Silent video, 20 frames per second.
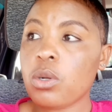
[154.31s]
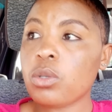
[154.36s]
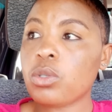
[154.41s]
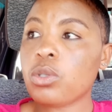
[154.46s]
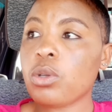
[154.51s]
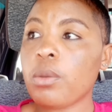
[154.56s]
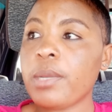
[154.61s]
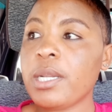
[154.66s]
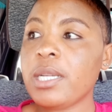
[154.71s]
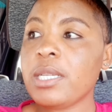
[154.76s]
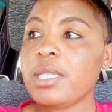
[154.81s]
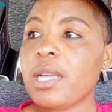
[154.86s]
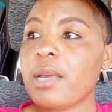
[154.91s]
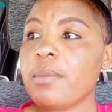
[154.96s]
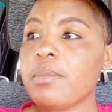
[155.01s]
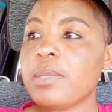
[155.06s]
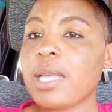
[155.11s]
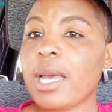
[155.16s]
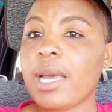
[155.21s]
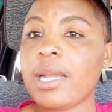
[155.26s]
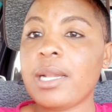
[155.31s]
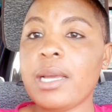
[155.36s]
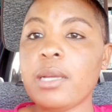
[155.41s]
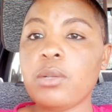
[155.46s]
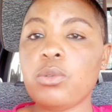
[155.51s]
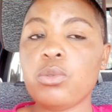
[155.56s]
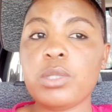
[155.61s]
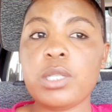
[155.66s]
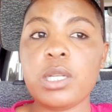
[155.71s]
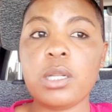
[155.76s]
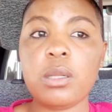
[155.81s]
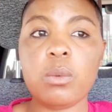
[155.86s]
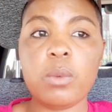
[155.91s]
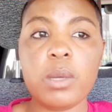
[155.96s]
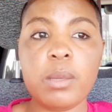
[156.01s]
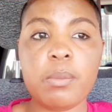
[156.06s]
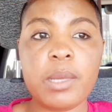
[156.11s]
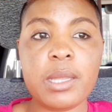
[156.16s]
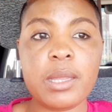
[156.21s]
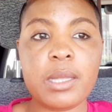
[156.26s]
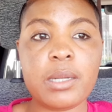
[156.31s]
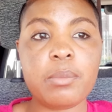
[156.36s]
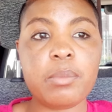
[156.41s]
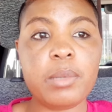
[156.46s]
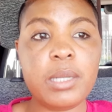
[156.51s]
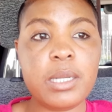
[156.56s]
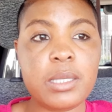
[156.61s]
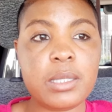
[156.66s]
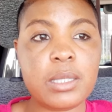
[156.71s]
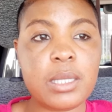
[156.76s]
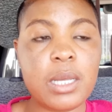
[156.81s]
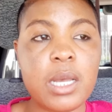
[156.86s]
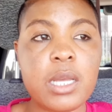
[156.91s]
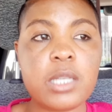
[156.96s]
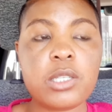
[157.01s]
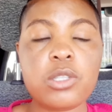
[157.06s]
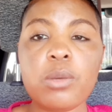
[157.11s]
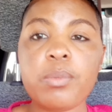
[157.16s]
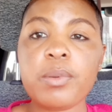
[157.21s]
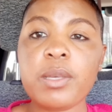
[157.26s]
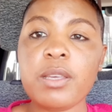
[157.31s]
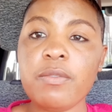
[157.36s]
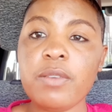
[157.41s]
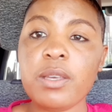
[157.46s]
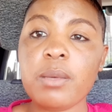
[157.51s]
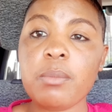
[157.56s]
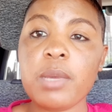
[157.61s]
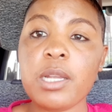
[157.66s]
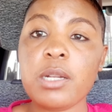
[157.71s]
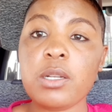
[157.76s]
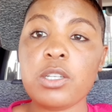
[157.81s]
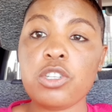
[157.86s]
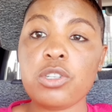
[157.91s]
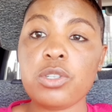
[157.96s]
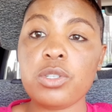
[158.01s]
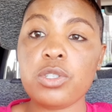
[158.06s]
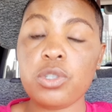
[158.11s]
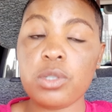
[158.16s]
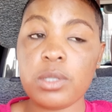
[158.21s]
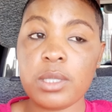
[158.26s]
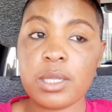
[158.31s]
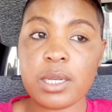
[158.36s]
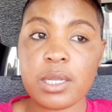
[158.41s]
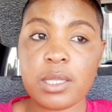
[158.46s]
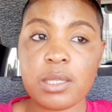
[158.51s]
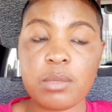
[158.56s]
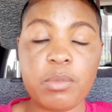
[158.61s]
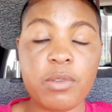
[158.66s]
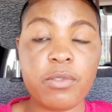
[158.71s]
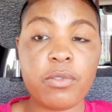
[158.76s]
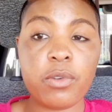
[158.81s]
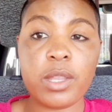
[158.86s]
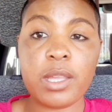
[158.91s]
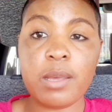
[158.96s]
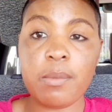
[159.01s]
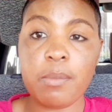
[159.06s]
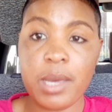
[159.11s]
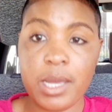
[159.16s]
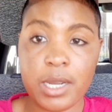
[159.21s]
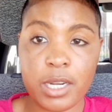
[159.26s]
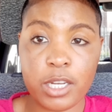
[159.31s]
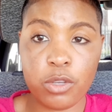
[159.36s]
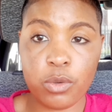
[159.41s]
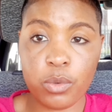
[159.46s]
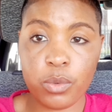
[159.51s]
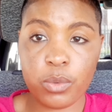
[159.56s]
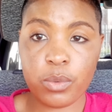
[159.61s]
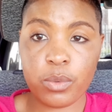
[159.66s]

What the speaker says: So many times I like to tell women that please stop giving men children before they marry you.